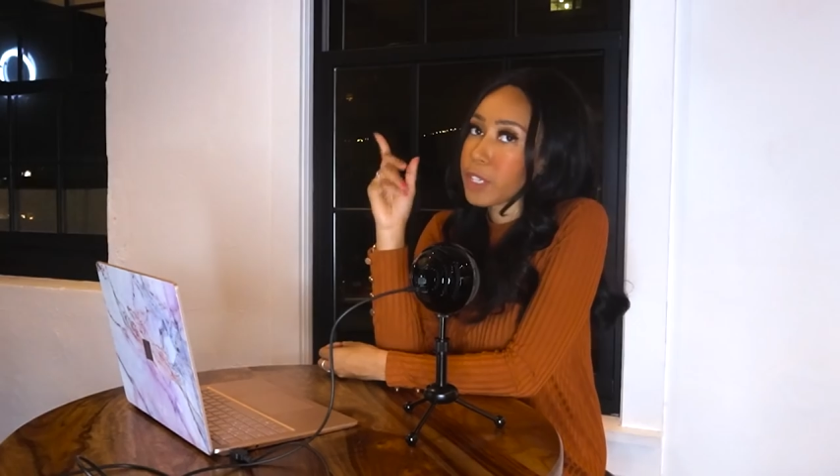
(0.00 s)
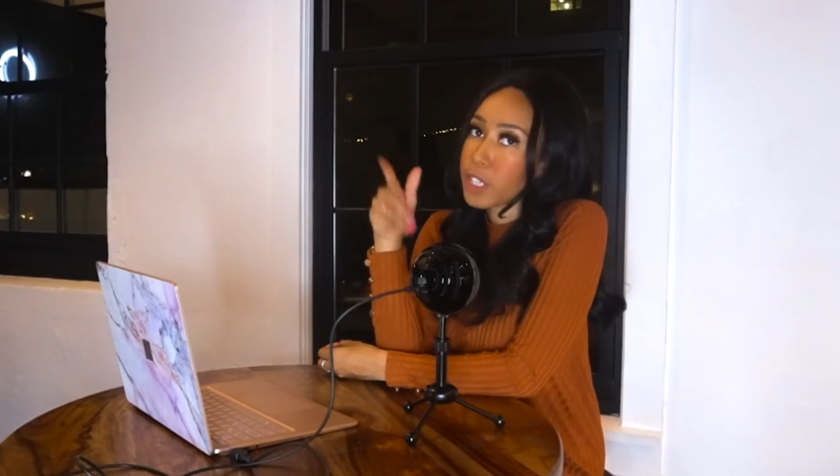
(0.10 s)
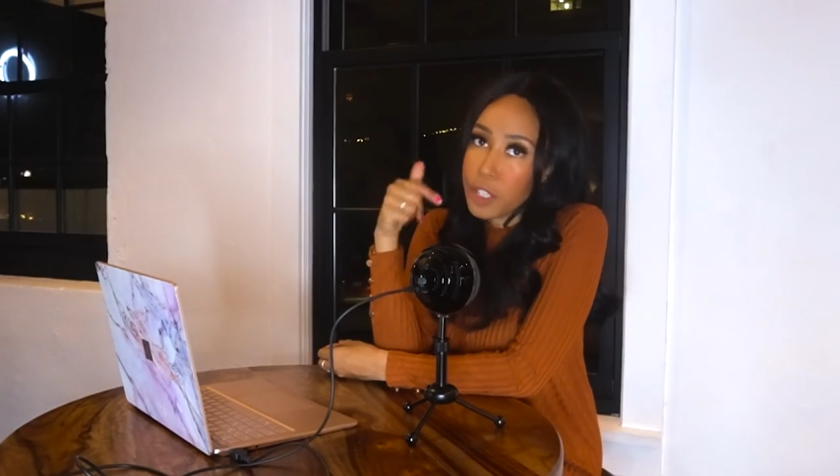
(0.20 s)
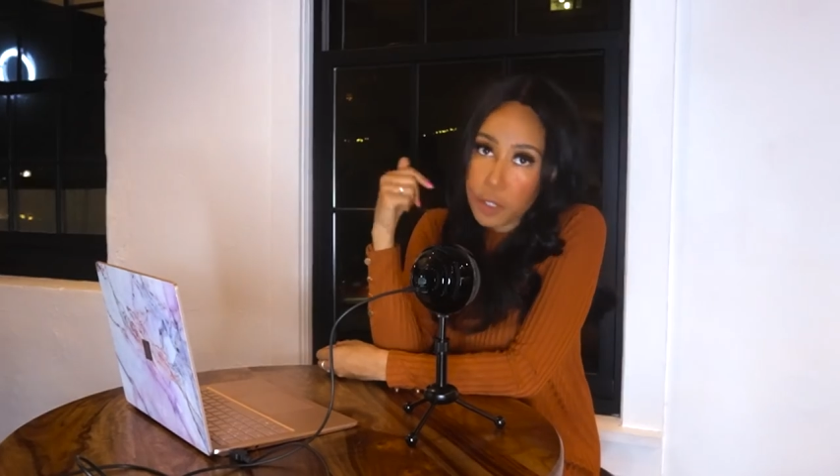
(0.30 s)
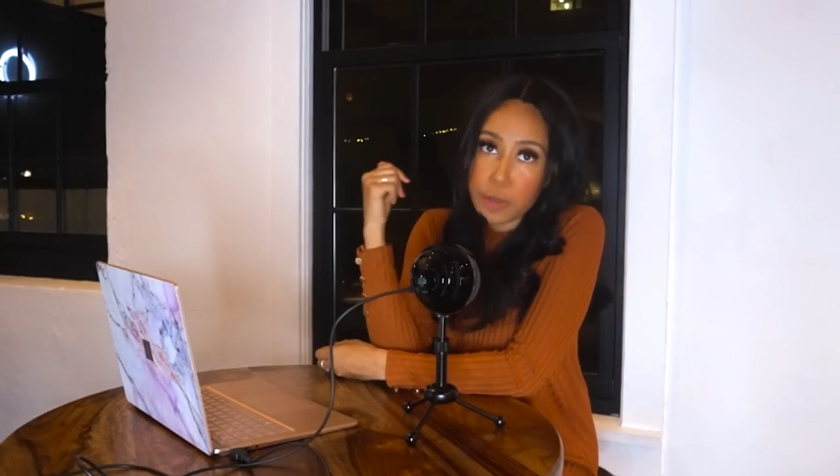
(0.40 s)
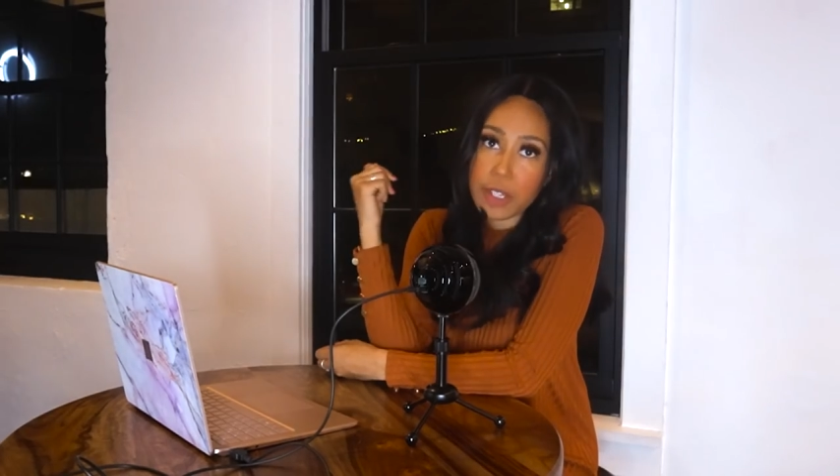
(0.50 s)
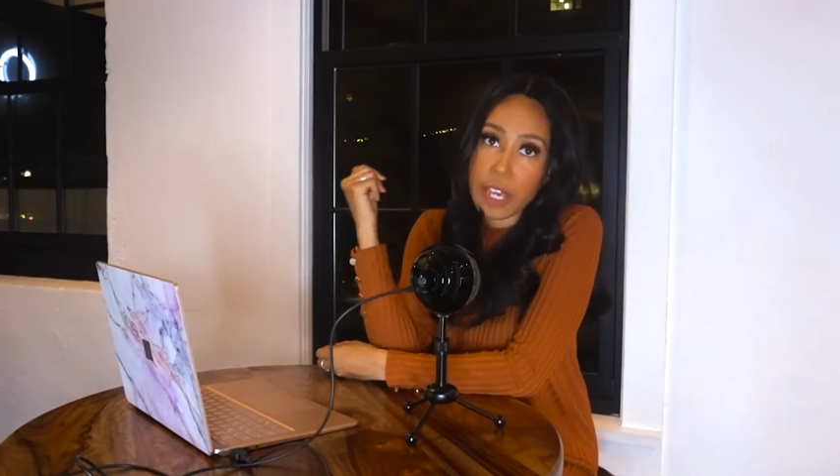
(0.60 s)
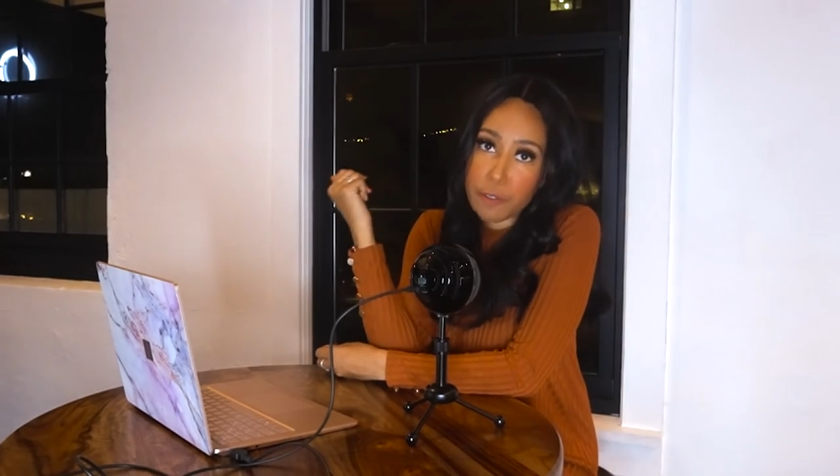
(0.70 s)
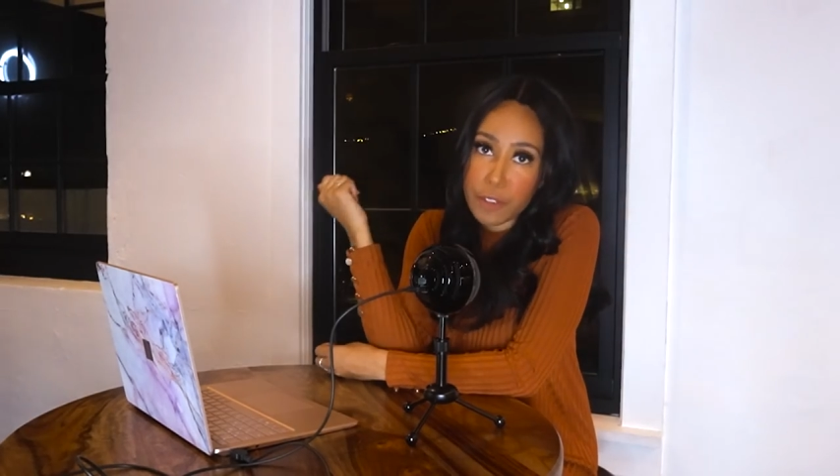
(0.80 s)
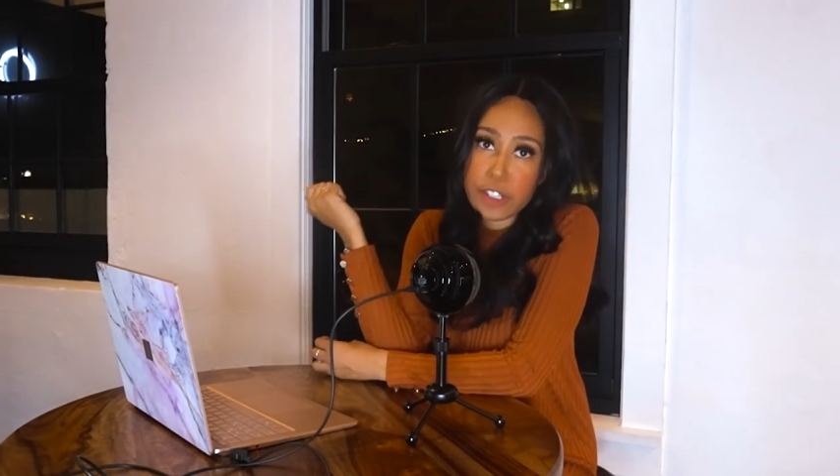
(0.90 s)
you know, you
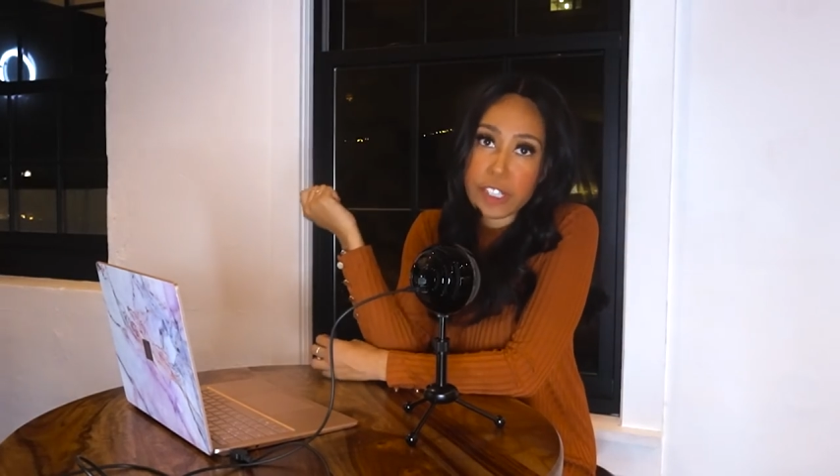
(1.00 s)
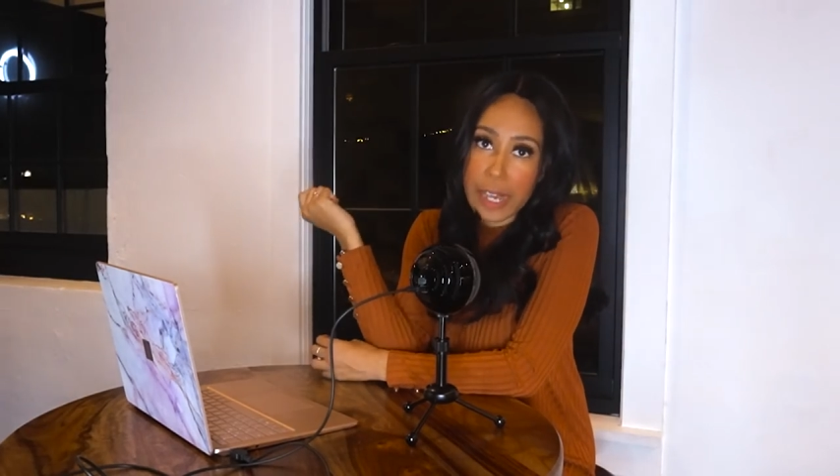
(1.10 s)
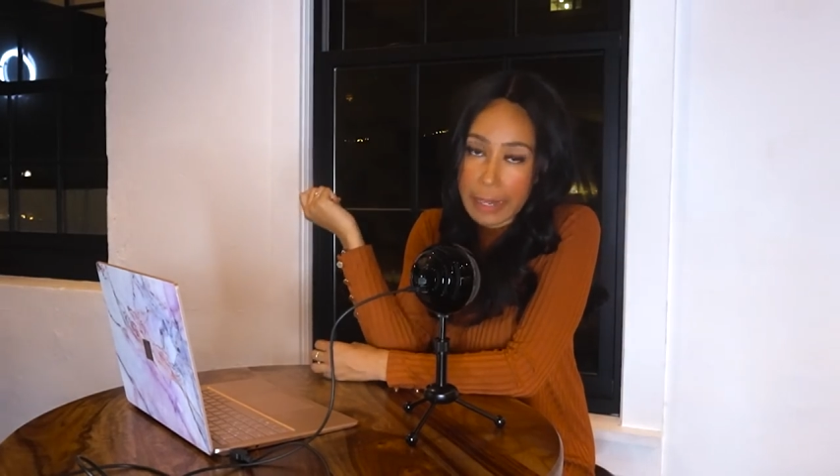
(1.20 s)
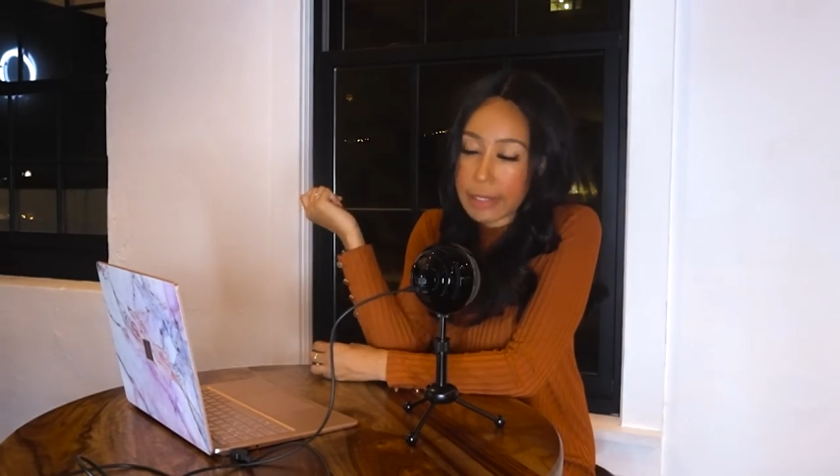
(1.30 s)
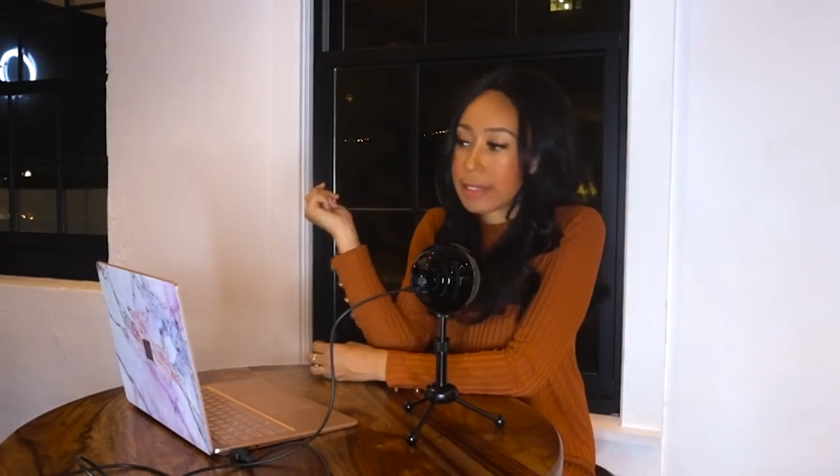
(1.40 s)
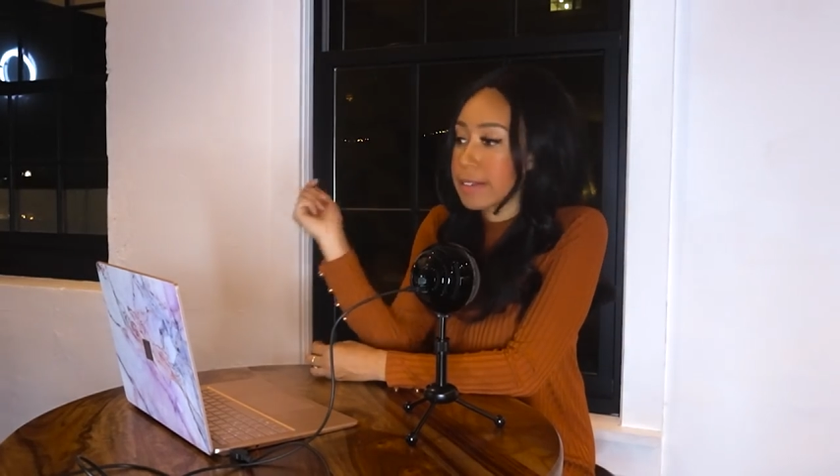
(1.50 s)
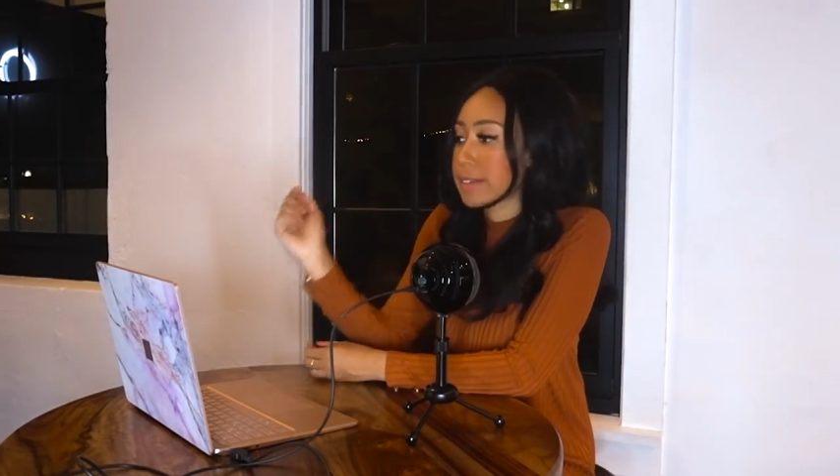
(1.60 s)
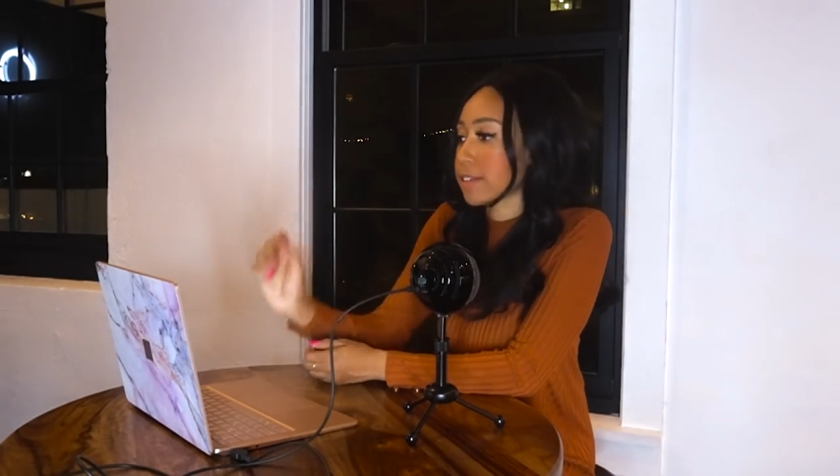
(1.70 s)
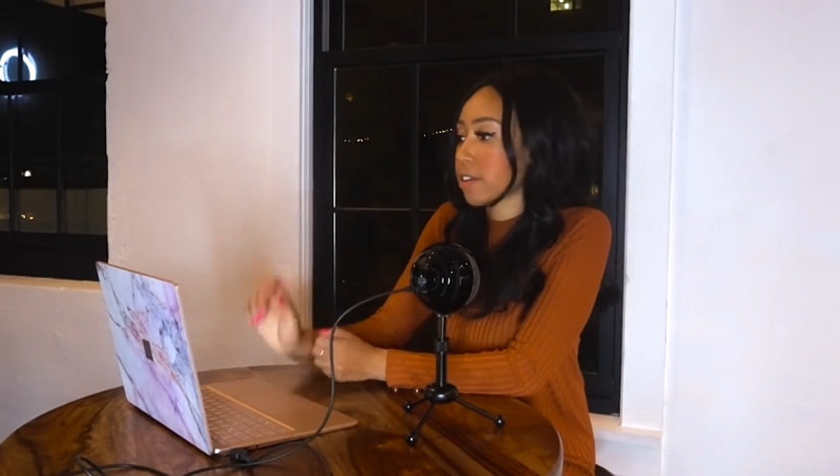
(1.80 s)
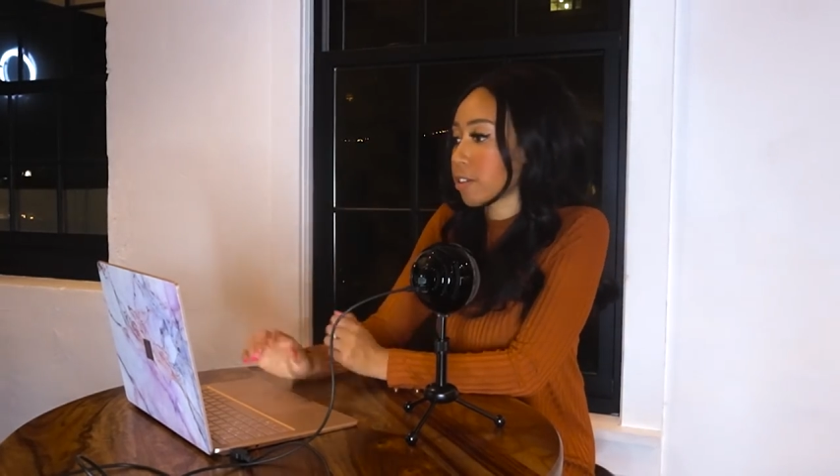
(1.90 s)
account for your
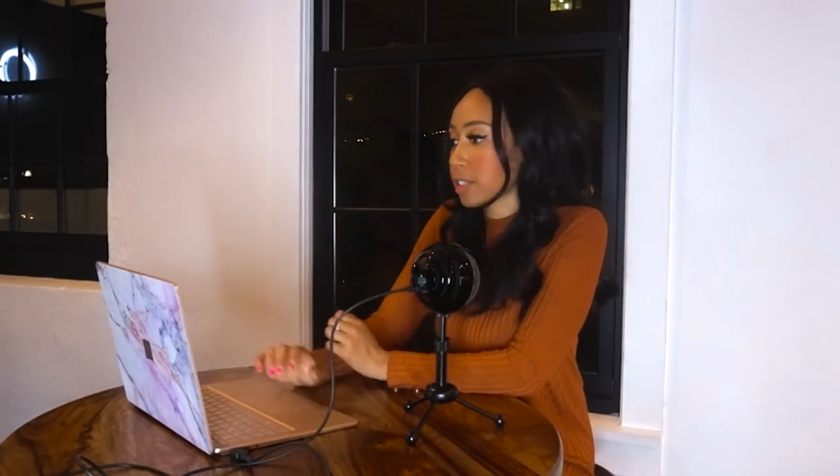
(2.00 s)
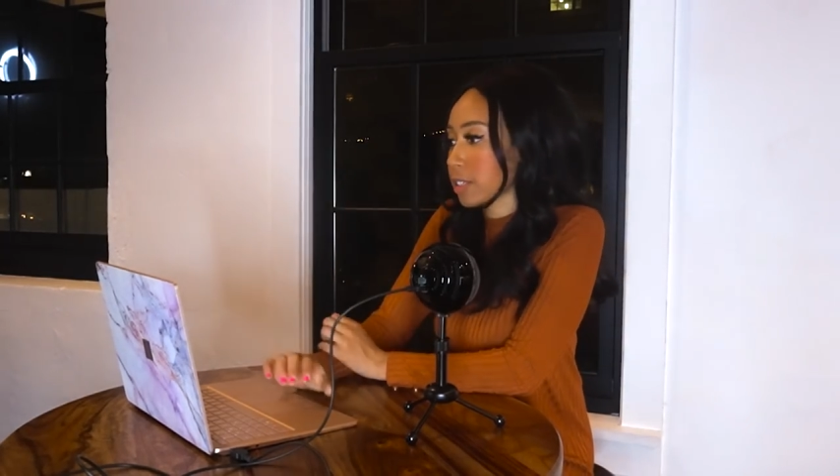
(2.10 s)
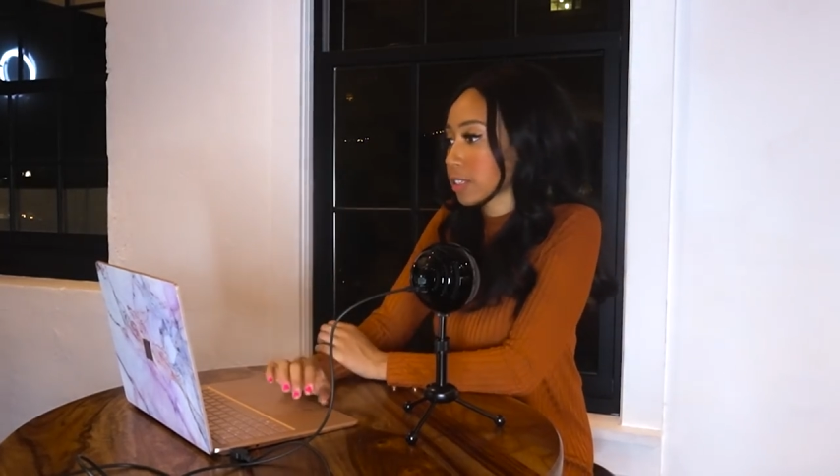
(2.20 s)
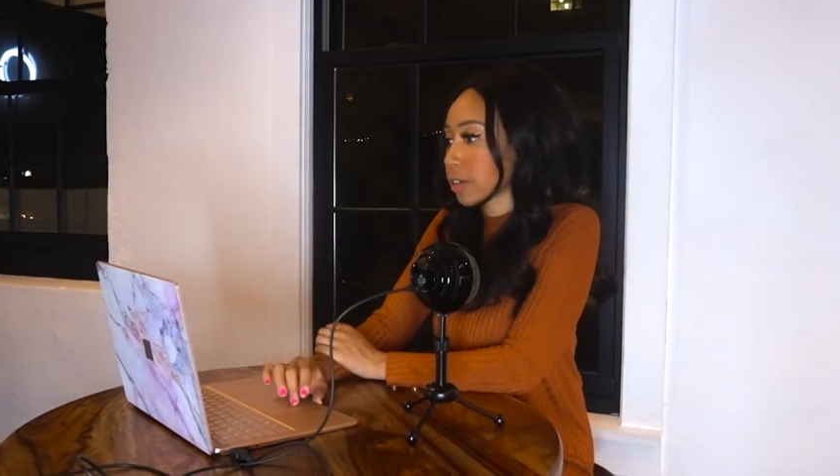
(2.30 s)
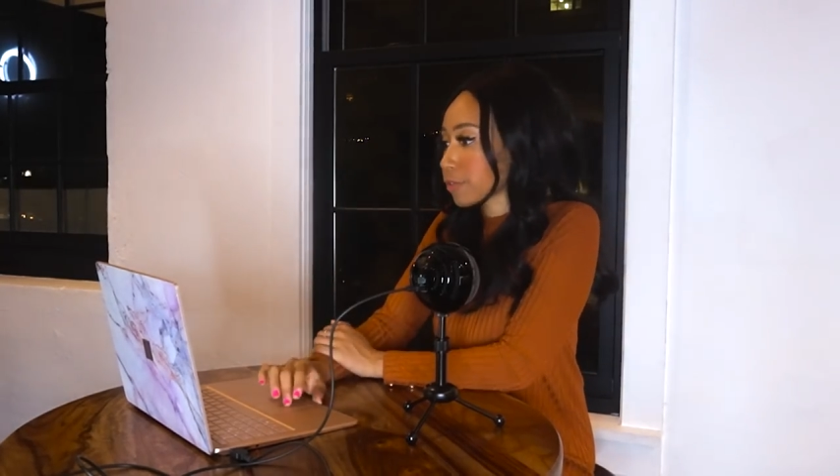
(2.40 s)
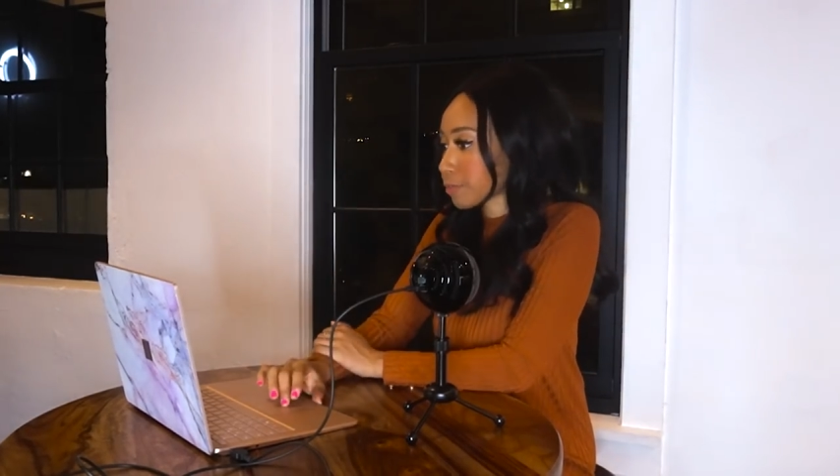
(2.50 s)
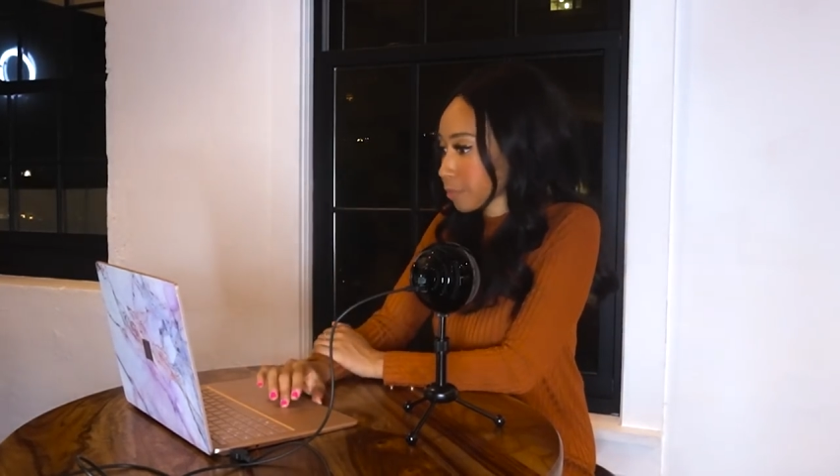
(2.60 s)
taxes and all this stuff.